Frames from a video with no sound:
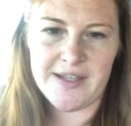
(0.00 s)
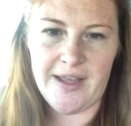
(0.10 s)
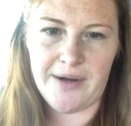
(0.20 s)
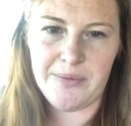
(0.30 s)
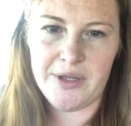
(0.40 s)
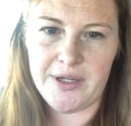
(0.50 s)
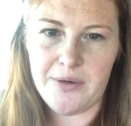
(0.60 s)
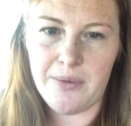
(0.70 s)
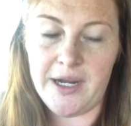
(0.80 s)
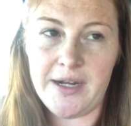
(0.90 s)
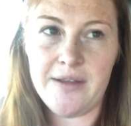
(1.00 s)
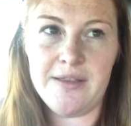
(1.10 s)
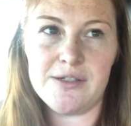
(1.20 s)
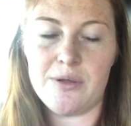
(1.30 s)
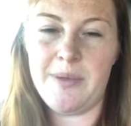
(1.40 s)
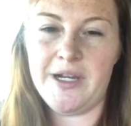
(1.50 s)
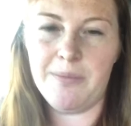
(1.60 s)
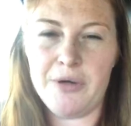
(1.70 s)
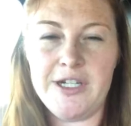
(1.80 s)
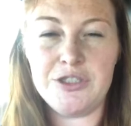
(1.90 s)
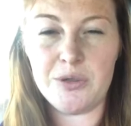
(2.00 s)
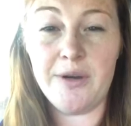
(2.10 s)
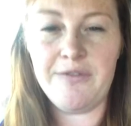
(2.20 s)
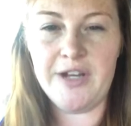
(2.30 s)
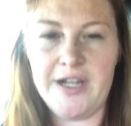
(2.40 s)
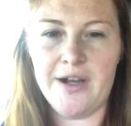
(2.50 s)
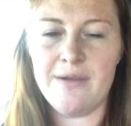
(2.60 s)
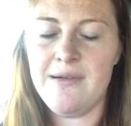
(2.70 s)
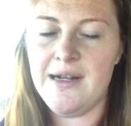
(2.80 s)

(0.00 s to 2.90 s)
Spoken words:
that really quick. This will be a pretty short video,